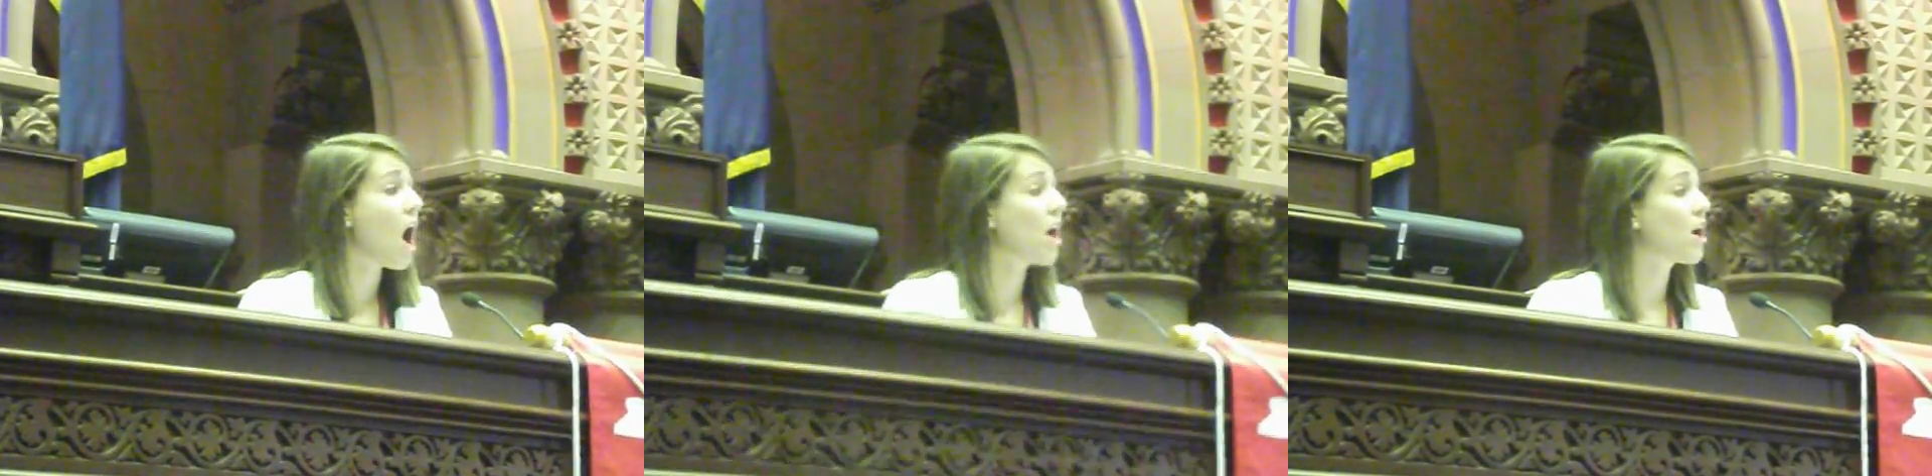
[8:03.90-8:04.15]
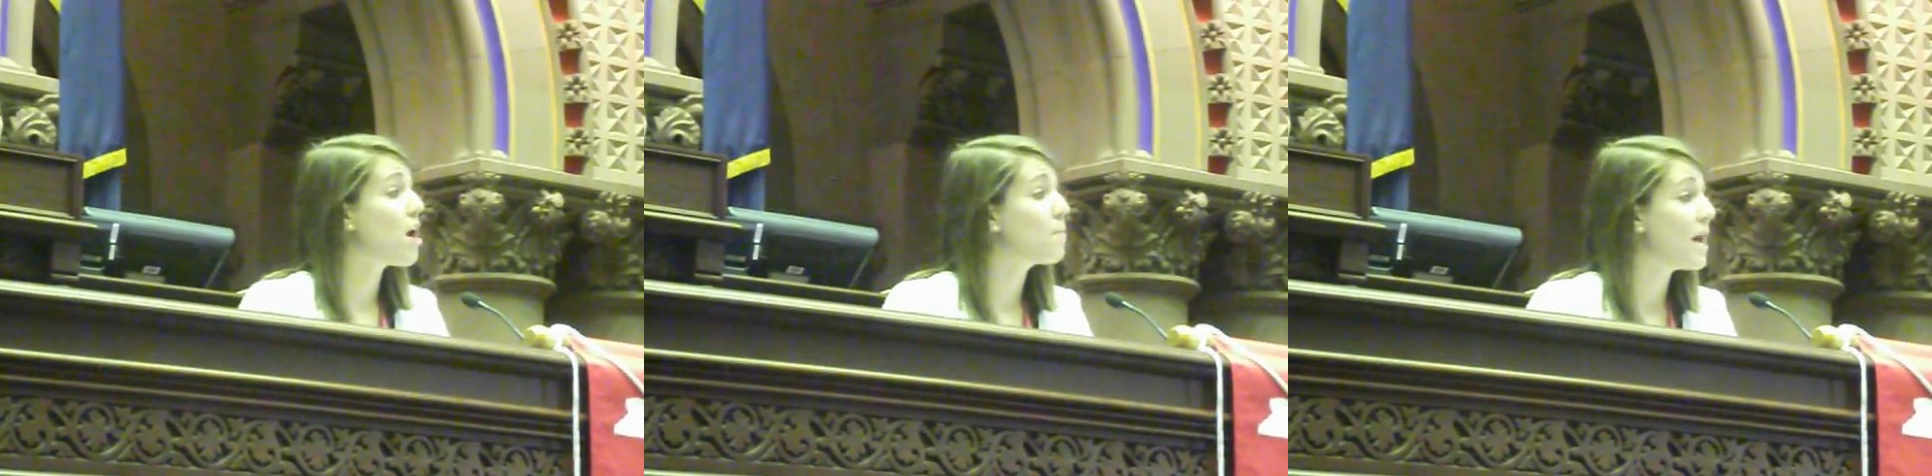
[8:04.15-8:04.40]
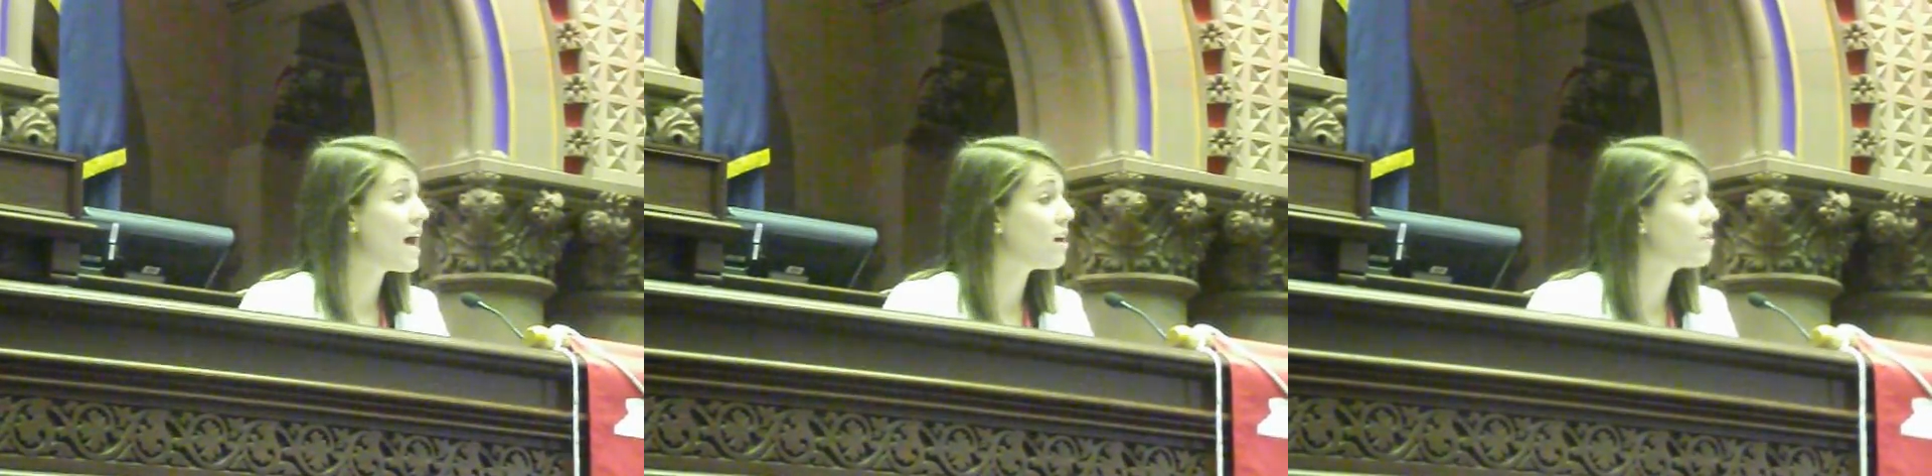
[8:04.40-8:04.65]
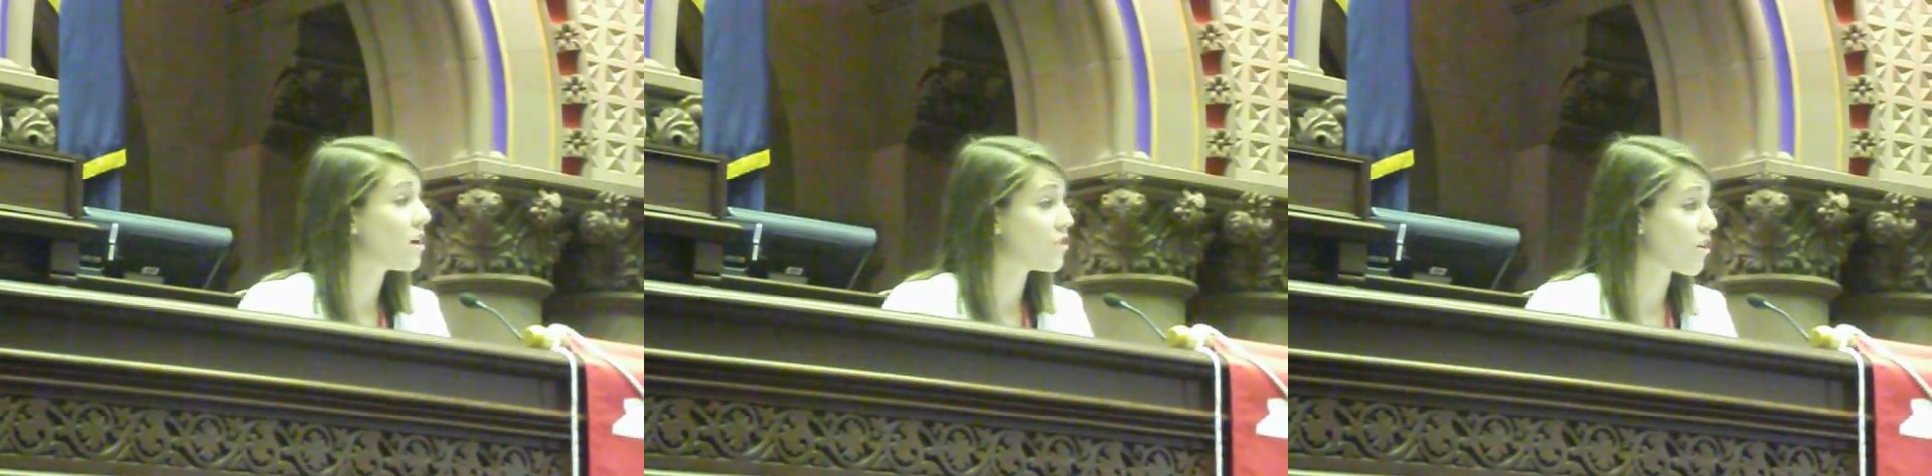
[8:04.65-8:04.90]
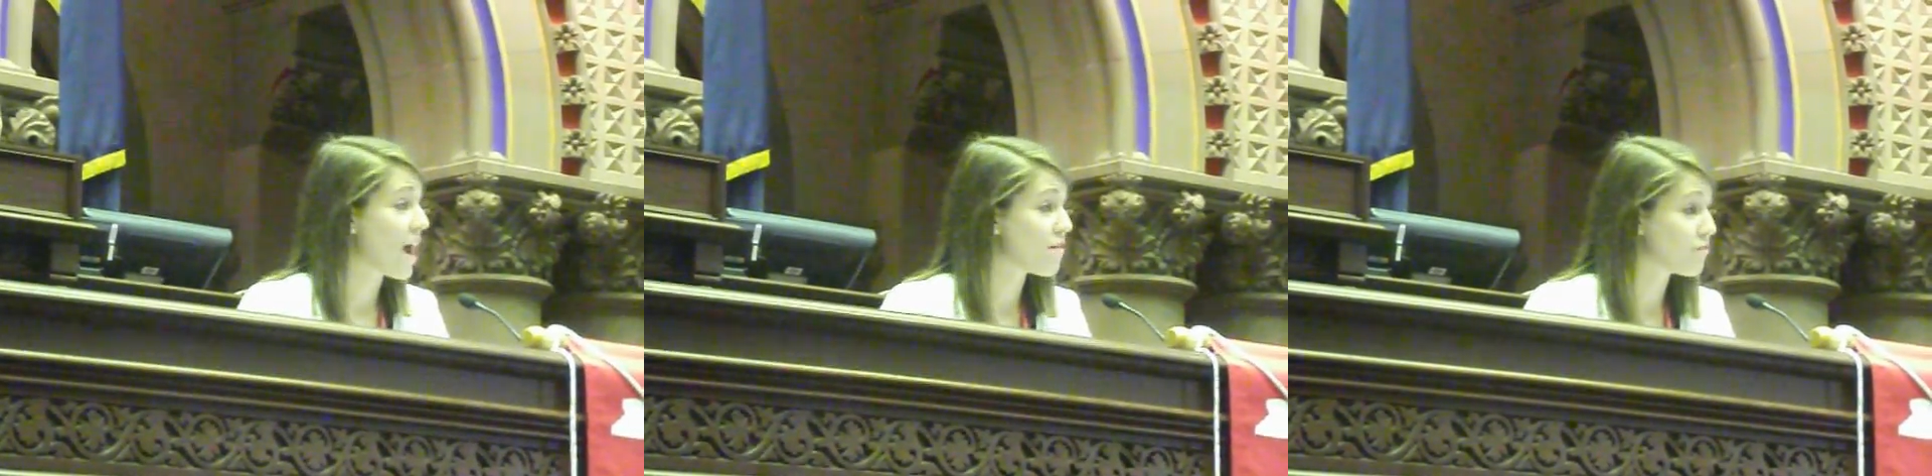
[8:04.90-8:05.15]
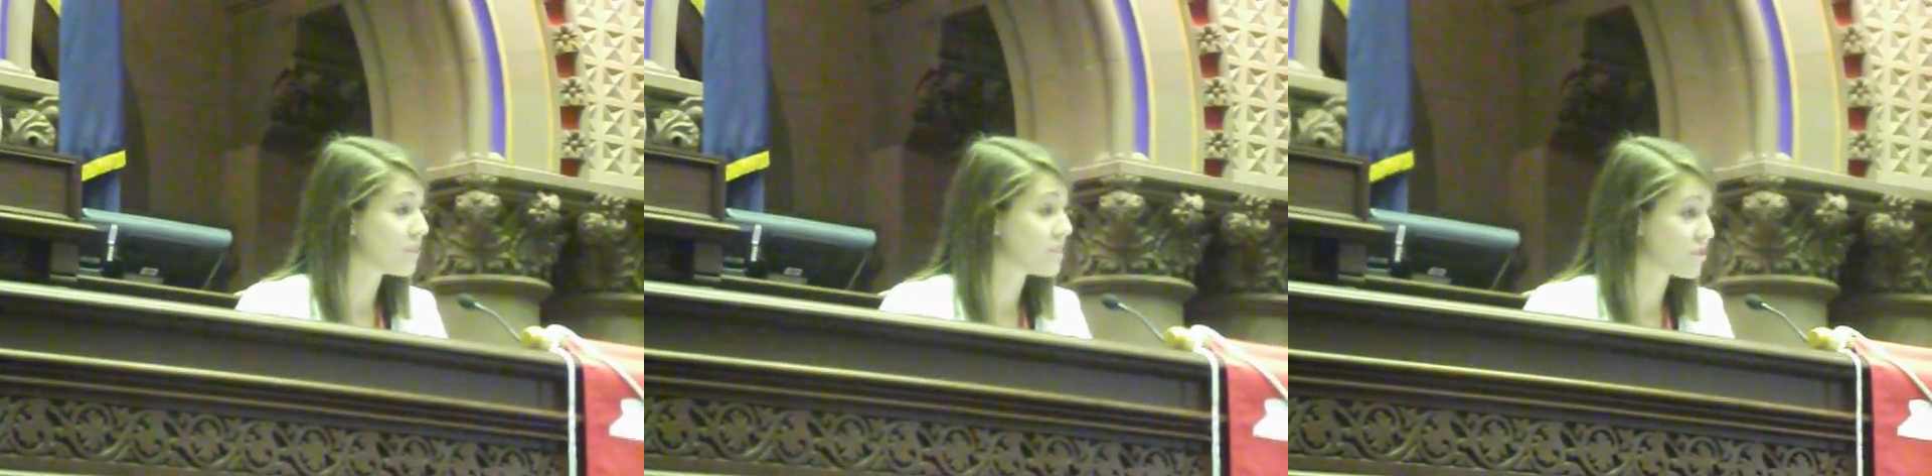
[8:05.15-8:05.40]
are upheld under
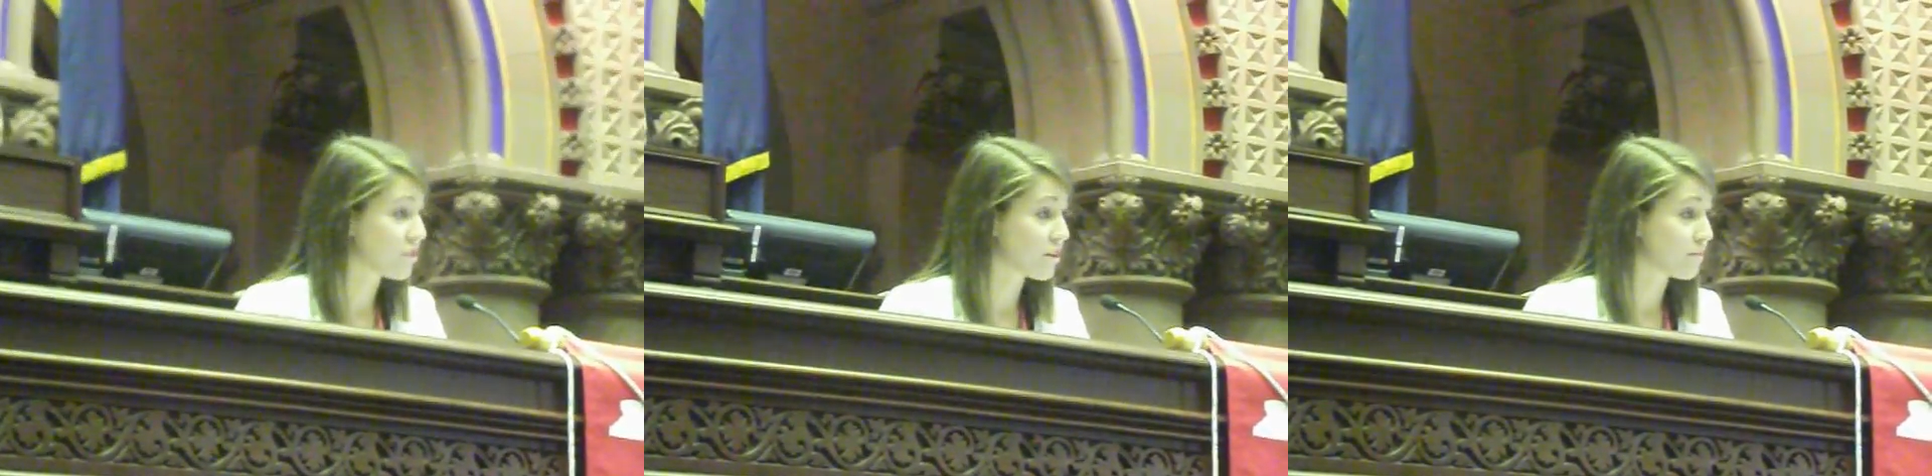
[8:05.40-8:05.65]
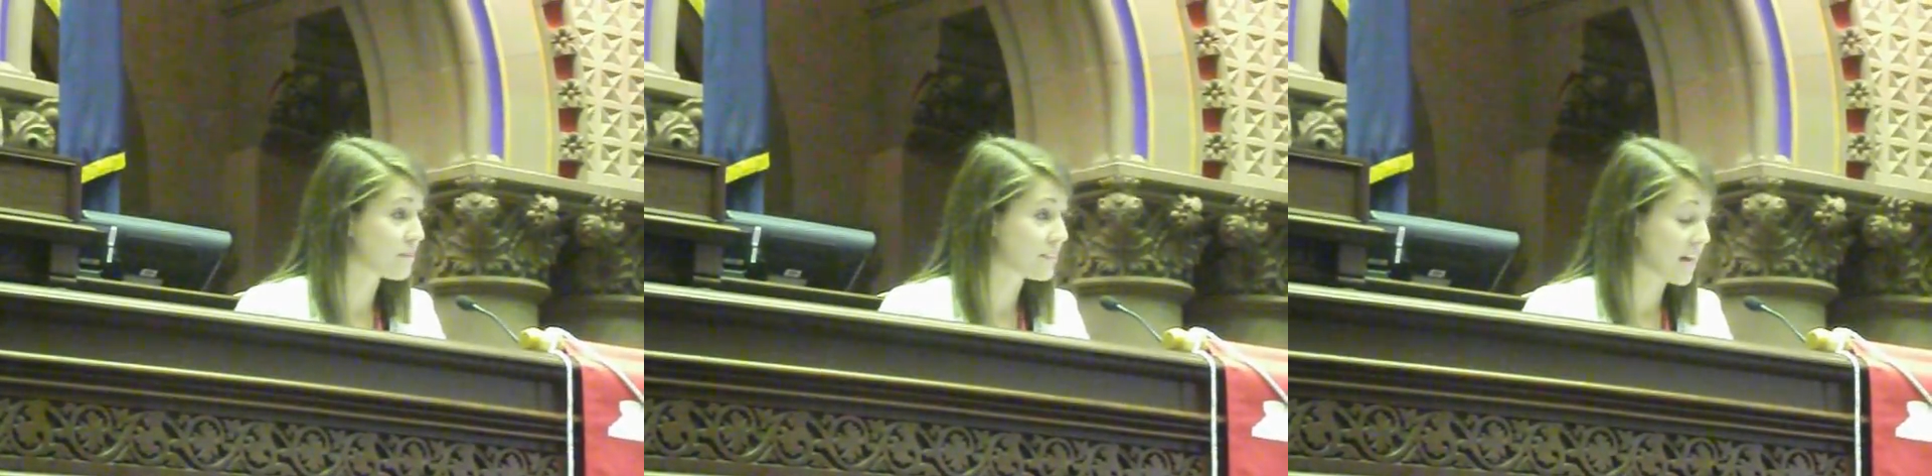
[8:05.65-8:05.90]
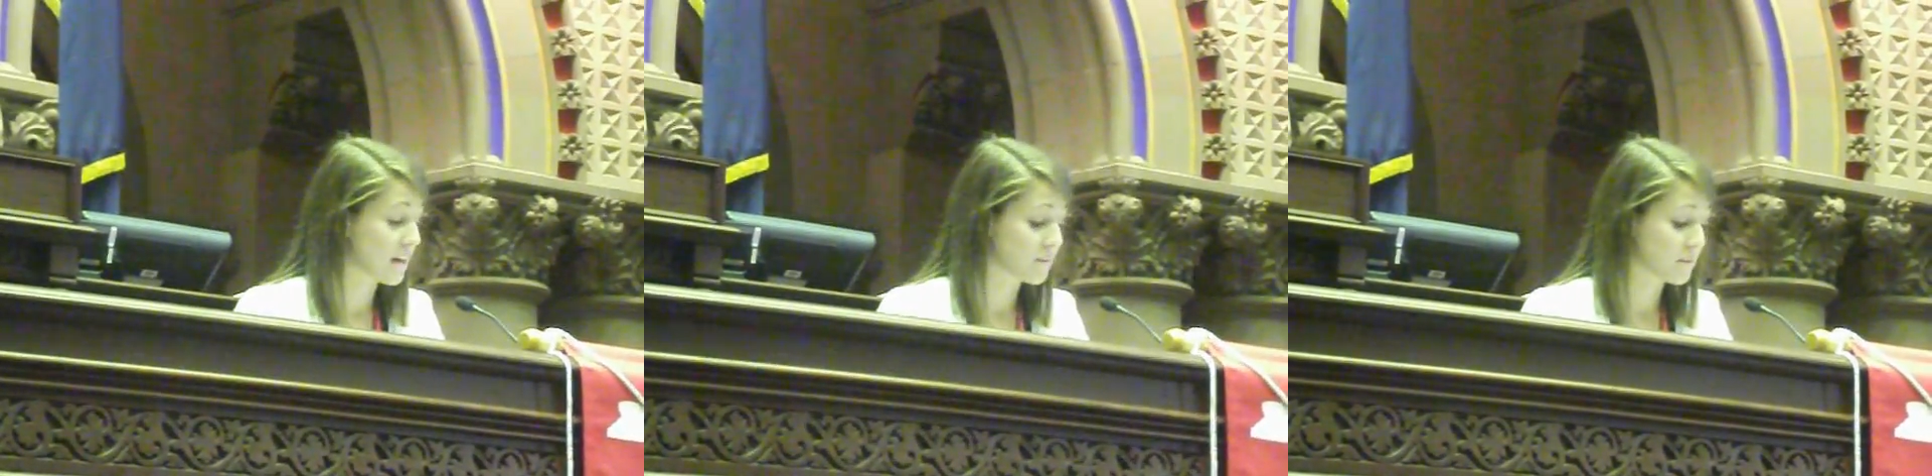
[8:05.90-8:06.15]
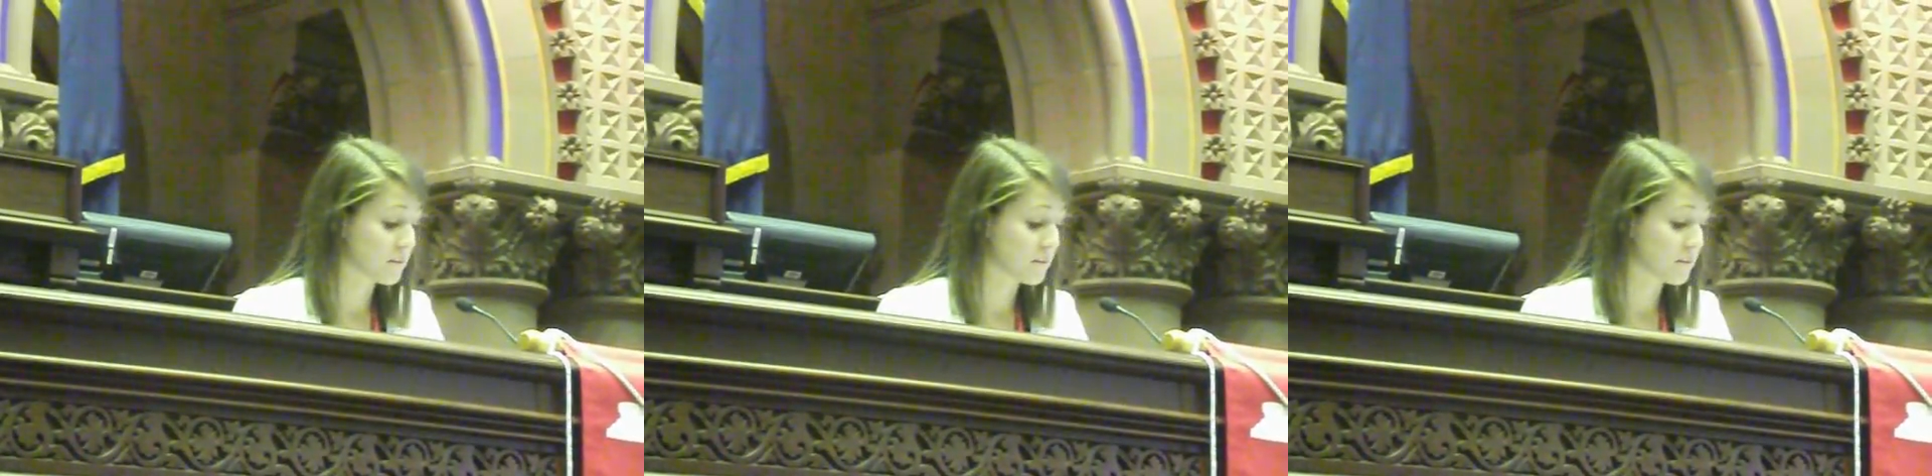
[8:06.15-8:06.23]
every circumstance.